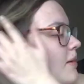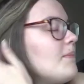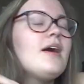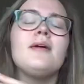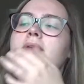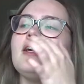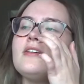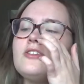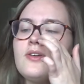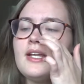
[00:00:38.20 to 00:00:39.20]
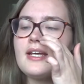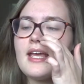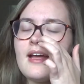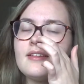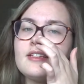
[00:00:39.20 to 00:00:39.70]
But I'm here doing it
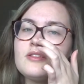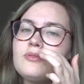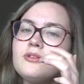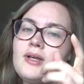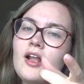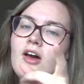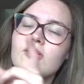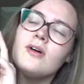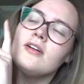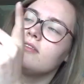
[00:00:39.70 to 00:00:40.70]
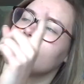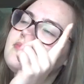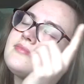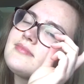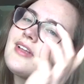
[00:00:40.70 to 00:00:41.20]
again. This will be a long one
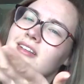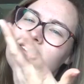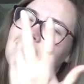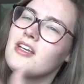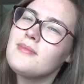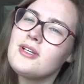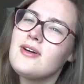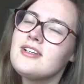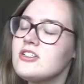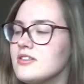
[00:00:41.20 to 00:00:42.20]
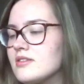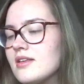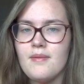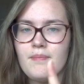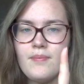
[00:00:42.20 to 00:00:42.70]
because there's so many questions.
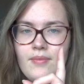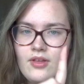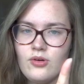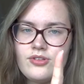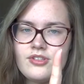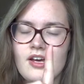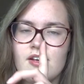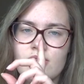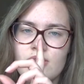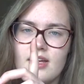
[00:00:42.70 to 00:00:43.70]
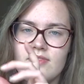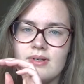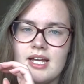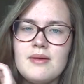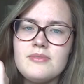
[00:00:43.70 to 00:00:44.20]
Also, if
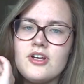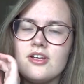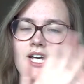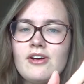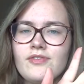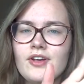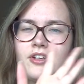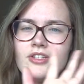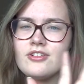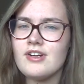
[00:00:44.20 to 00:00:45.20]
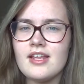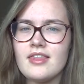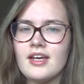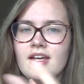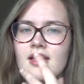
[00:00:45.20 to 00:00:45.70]
my camera goes out of focus or
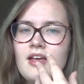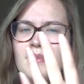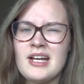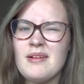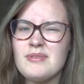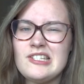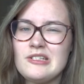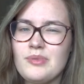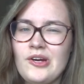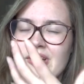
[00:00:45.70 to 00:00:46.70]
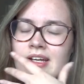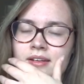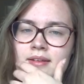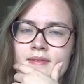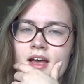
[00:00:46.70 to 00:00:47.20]
anything, my camera's still
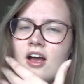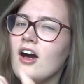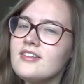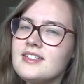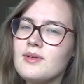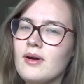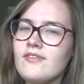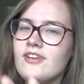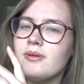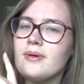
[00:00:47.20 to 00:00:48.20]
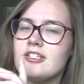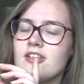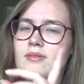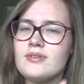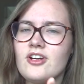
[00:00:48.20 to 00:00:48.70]
broken, can't see what I'm filming,
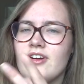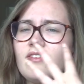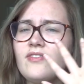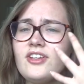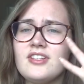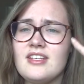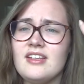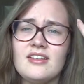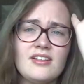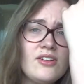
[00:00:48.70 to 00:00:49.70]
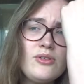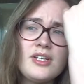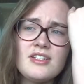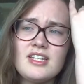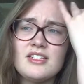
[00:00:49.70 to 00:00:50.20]
so I'm sorry if you see, all
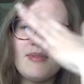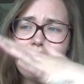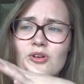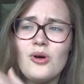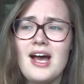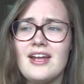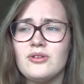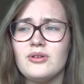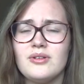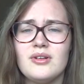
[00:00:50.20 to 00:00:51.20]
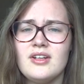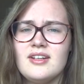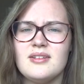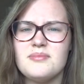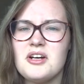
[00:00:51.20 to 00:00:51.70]
you can see is my forehead or
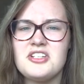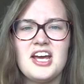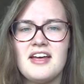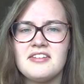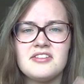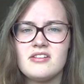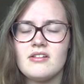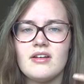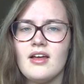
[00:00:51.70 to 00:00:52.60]
my chest.